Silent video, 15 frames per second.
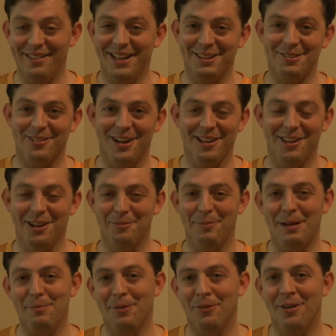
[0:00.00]
That's why a lot of
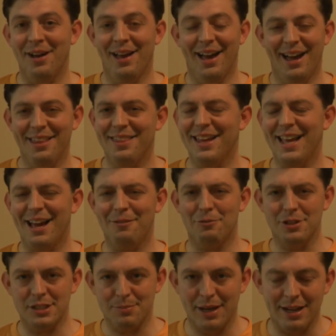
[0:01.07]
people I think have
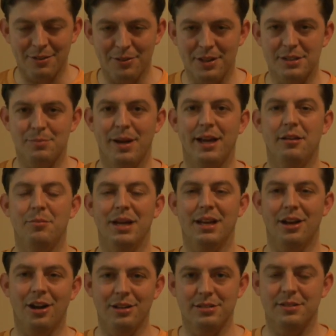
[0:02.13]
respect for this band
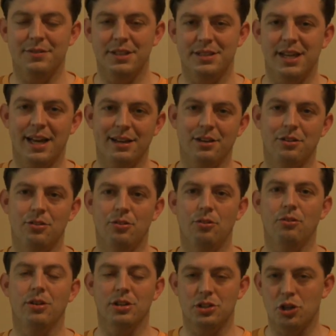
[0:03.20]
because of the technical
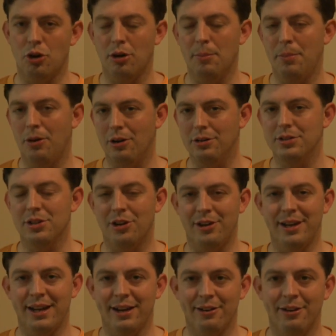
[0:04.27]
guitar parts on
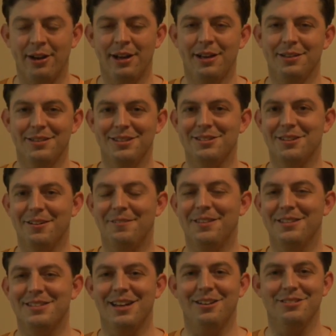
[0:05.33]
here, the stuff that
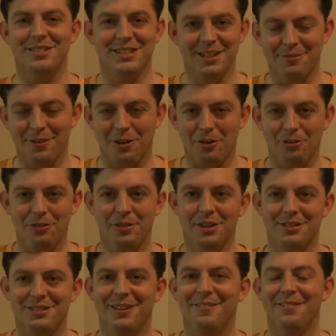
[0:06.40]
sounds difficult, the
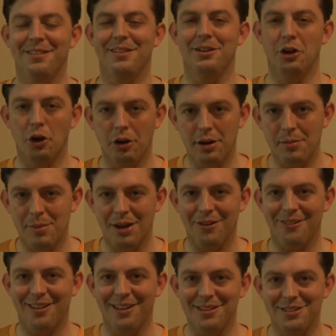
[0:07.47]
stuff that the nerdy metal
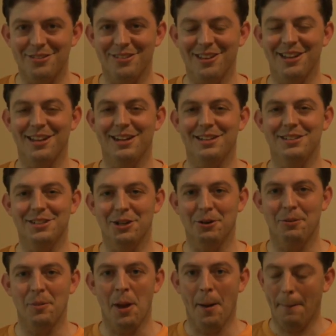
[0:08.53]
kids really get into.
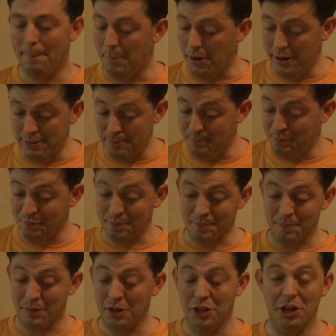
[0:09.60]
But
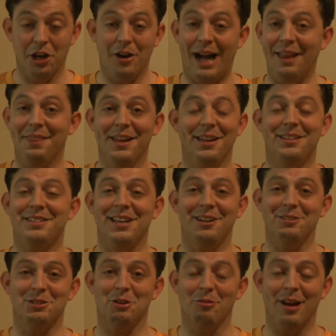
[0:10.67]
you know, I think it
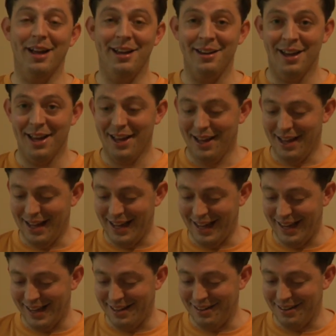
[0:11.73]
sounds great.
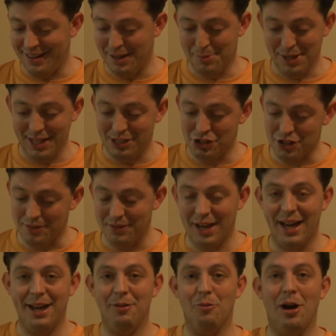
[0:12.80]
And Immolation of
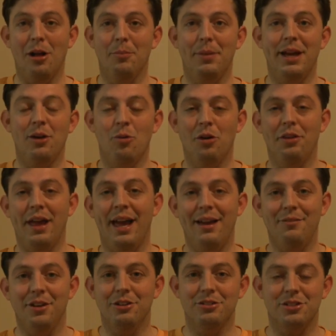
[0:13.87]
Night, while being one of the
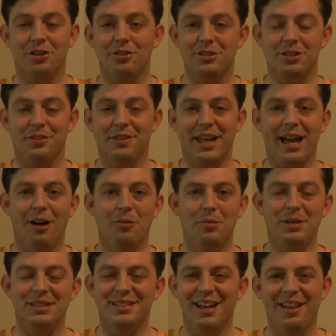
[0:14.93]
heavier songs on the album,
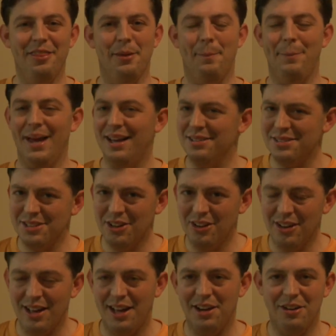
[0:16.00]
it's not the best song.
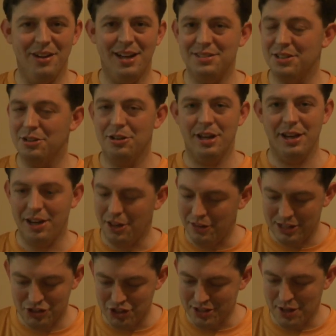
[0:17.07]
I know it has a good.
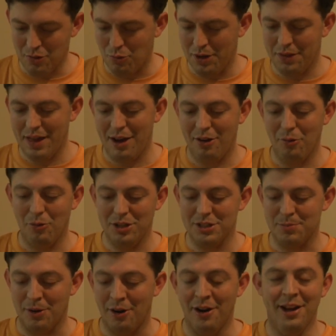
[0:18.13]
It's just like Without a
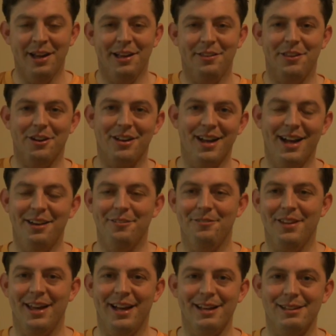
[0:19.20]
Whisper. They're kind of
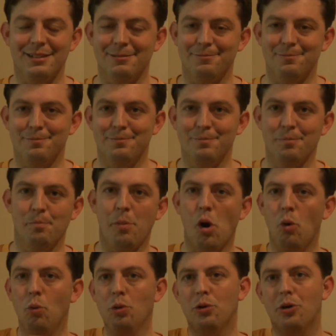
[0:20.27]
like
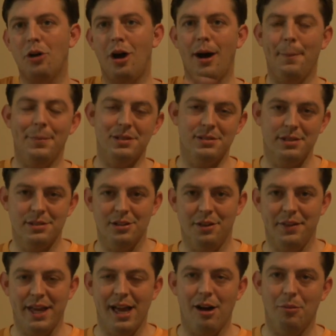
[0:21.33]
polar opposites on
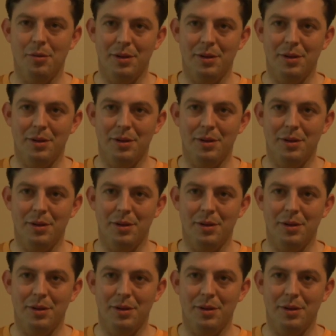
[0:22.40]
the album.